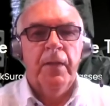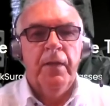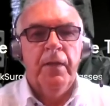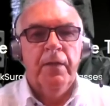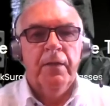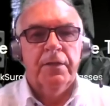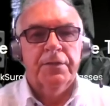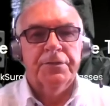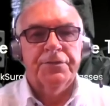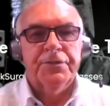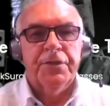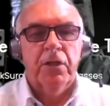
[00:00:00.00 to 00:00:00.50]

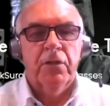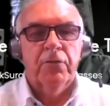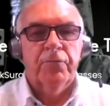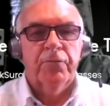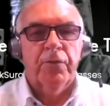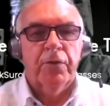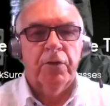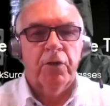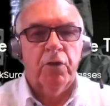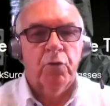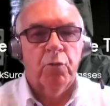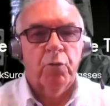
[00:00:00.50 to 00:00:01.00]
herself,
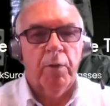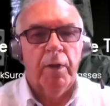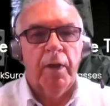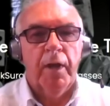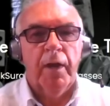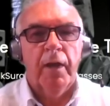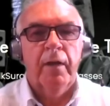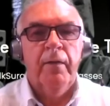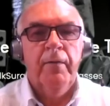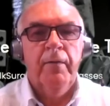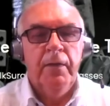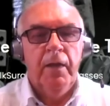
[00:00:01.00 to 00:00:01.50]
her
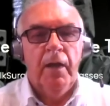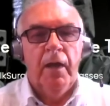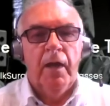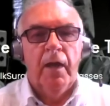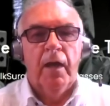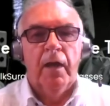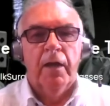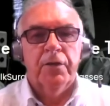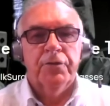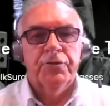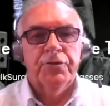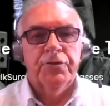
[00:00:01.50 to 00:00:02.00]
career,
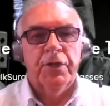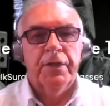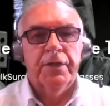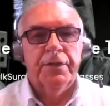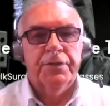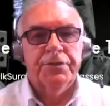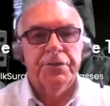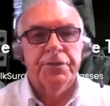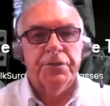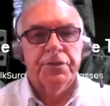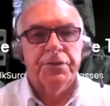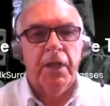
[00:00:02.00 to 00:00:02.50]

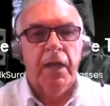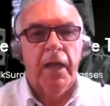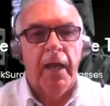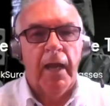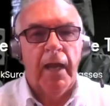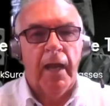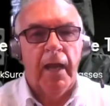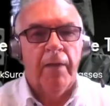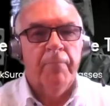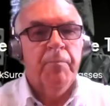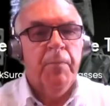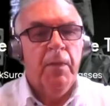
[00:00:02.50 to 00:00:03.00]

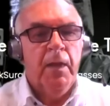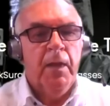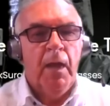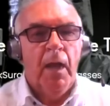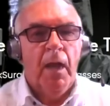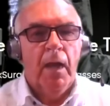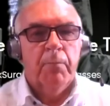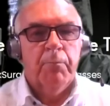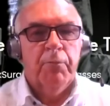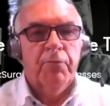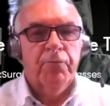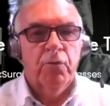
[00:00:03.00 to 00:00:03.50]
GenesisCare,
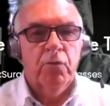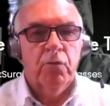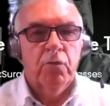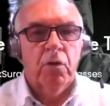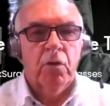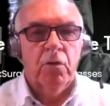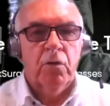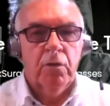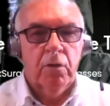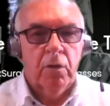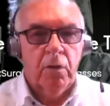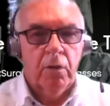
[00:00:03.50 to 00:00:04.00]
before
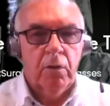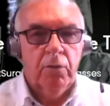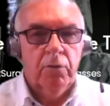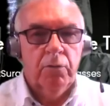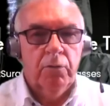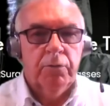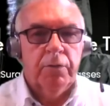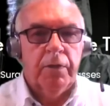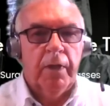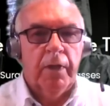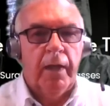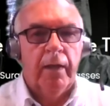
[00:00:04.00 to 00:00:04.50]

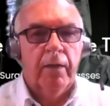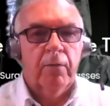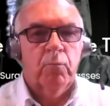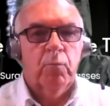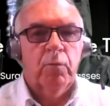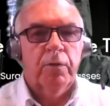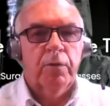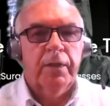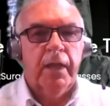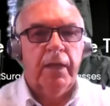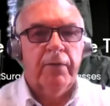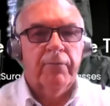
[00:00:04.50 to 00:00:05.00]
concluding
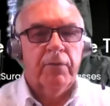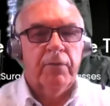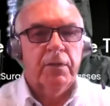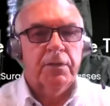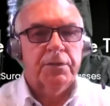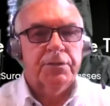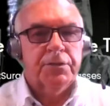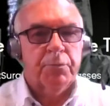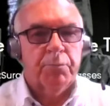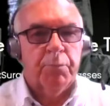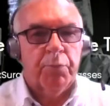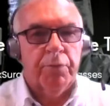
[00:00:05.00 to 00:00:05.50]
with giving
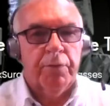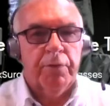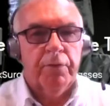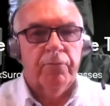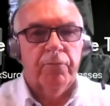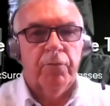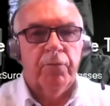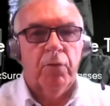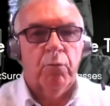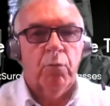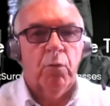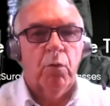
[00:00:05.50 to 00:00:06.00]
us a
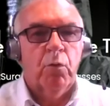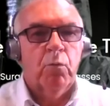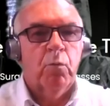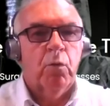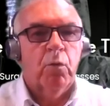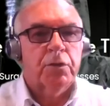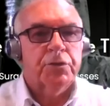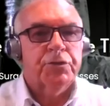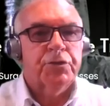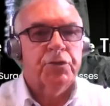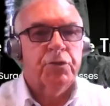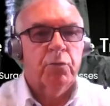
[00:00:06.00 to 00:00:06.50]
preview of
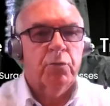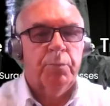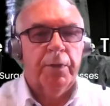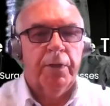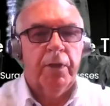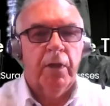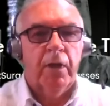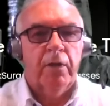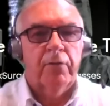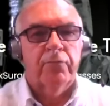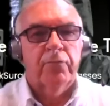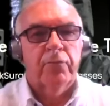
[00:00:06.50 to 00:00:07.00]
what she'll be
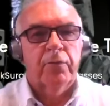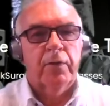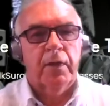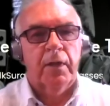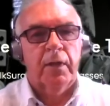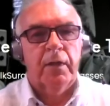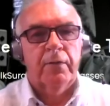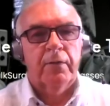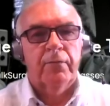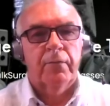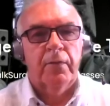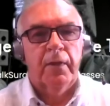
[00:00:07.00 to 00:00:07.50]
covering
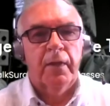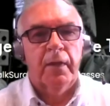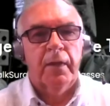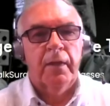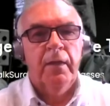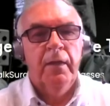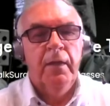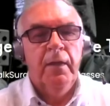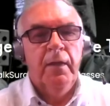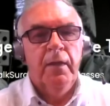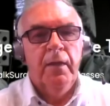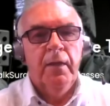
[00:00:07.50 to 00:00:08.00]
in the
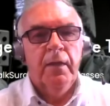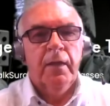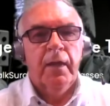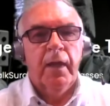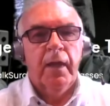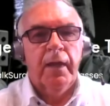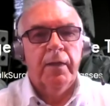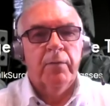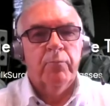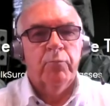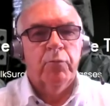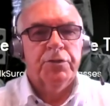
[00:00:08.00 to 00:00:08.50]

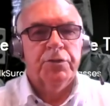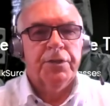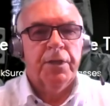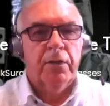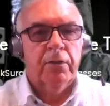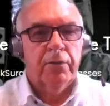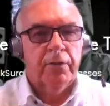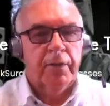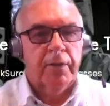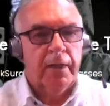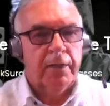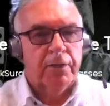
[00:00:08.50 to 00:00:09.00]
Cambridge
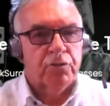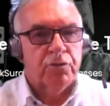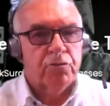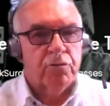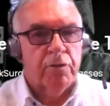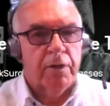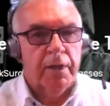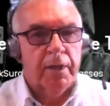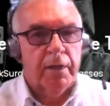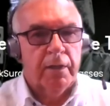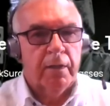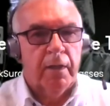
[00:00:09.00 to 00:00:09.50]
Healthcare
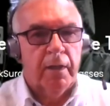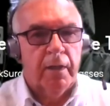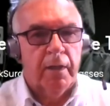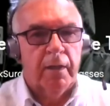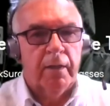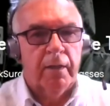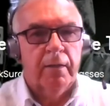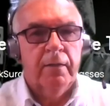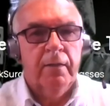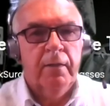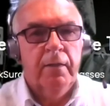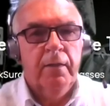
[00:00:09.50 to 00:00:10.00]

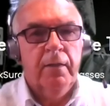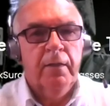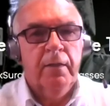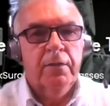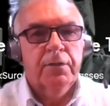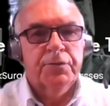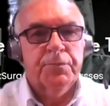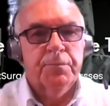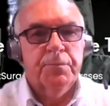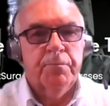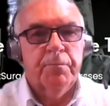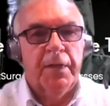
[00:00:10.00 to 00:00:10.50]
Training
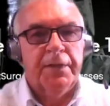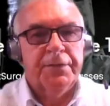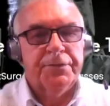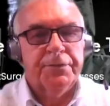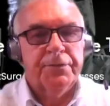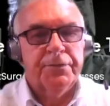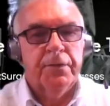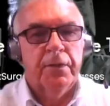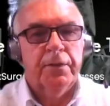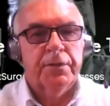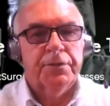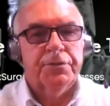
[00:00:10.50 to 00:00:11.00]

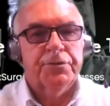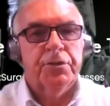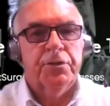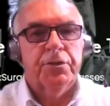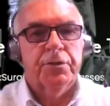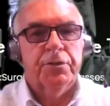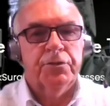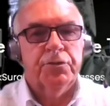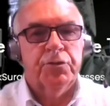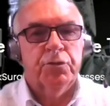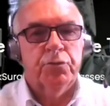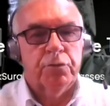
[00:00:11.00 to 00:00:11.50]

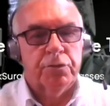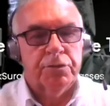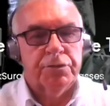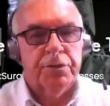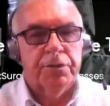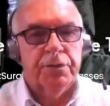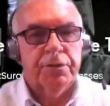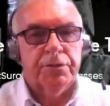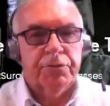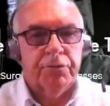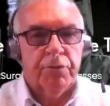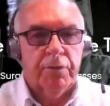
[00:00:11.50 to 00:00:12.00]

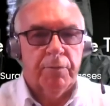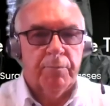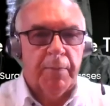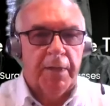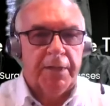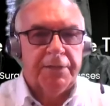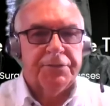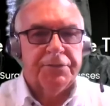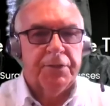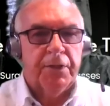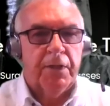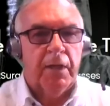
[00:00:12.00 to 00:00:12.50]
TalkSurgery
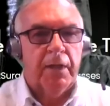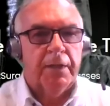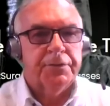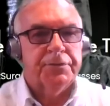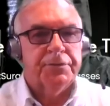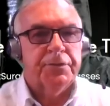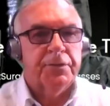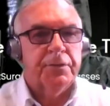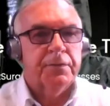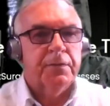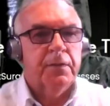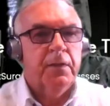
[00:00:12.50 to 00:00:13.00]

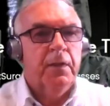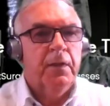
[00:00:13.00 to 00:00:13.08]
Masterclasses.